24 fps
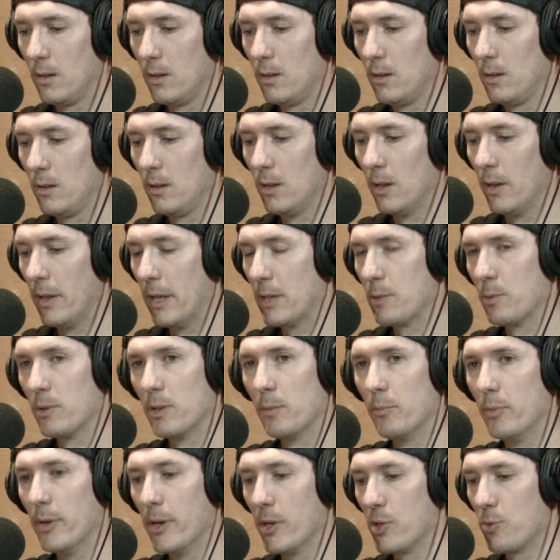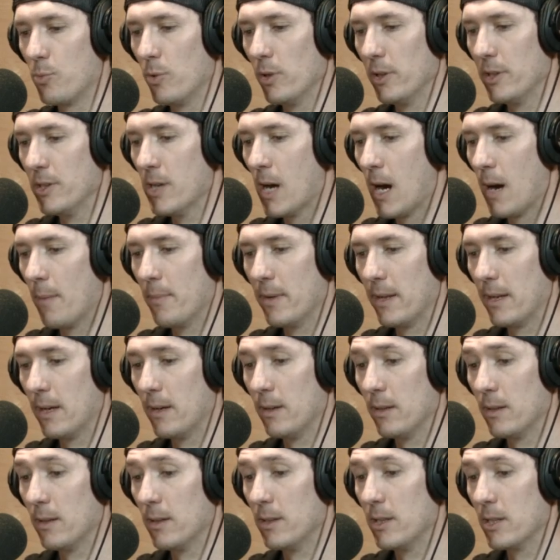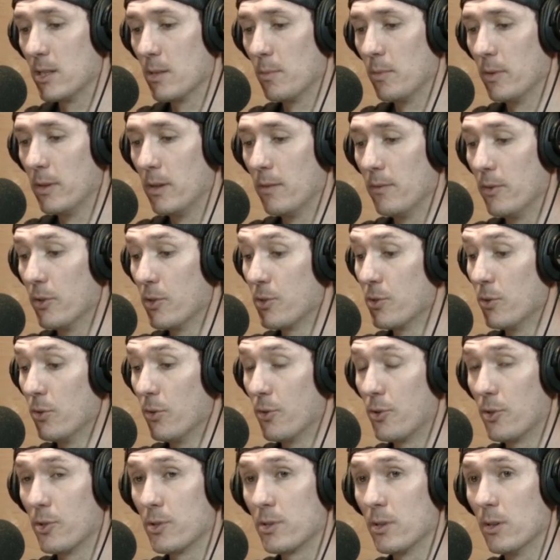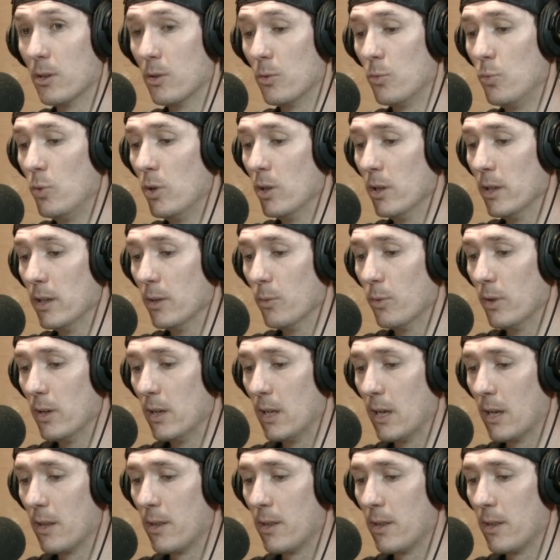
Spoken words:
that's what the British really dominated in the discipline of their soldiers. So really, we needed